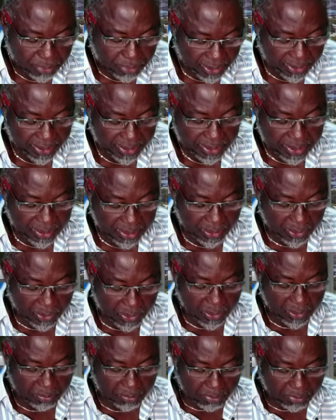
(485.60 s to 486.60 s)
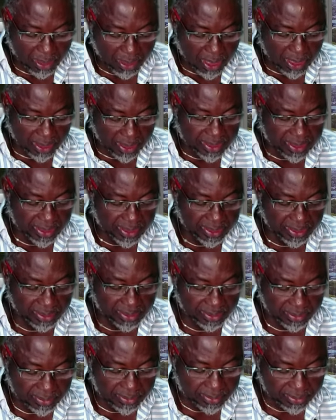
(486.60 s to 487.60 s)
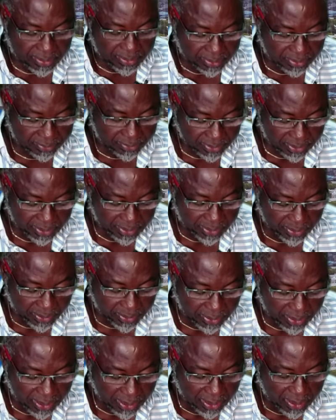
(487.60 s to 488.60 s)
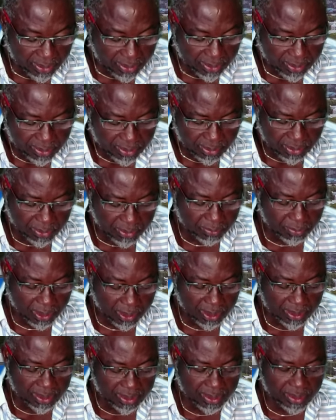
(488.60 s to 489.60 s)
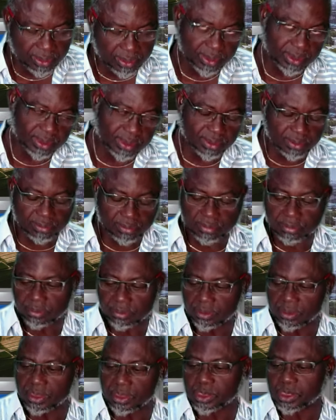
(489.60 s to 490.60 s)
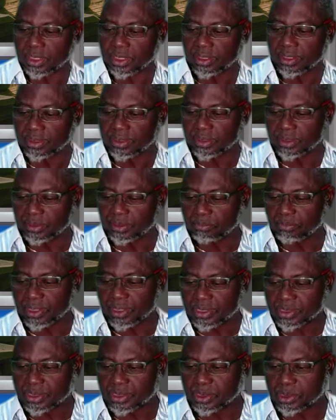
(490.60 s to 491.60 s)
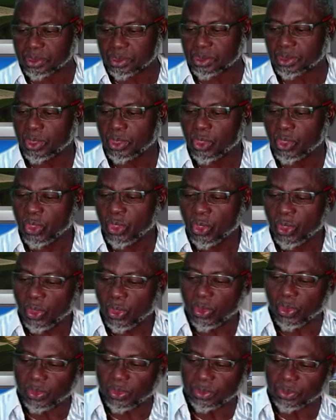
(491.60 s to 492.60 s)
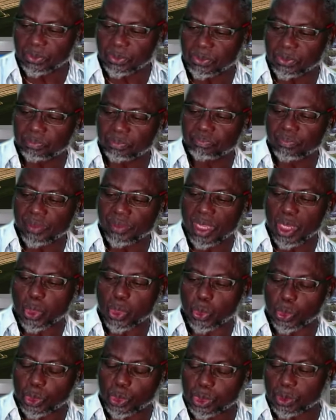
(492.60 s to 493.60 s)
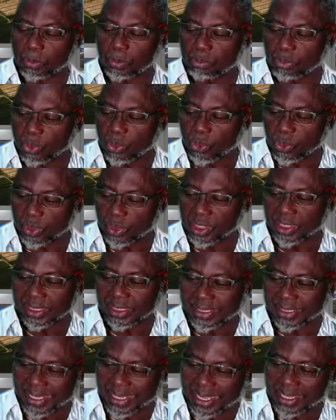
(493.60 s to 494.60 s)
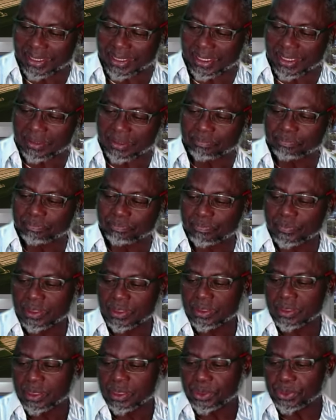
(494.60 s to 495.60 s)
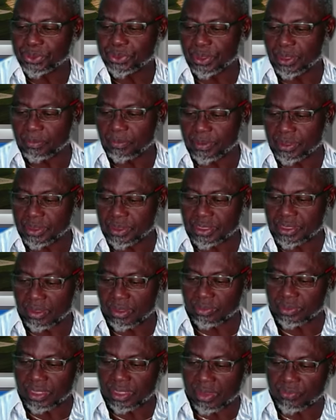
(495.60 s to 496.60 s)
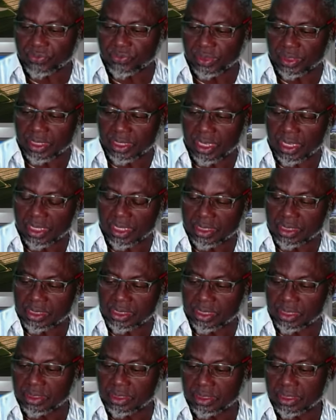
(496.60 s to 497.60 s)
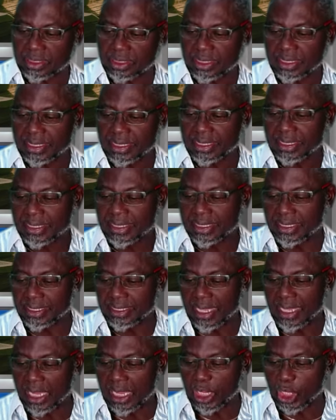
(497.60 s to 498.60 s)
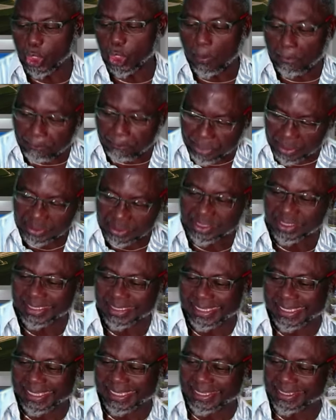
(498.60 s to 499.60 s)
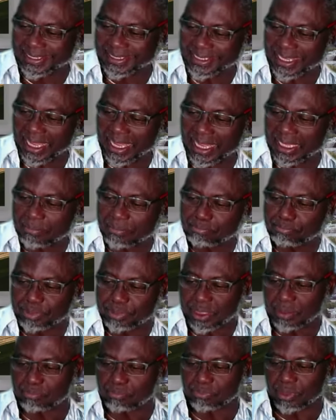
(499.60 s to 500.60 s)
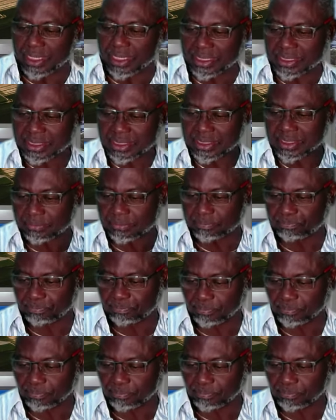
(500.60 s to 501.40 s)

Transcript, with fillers: praise the Lord. Barking in Barking is East London, blessings on you. Akosombo in Ghana, Durban, South Africa, Kinangop in Kenya, be blessed,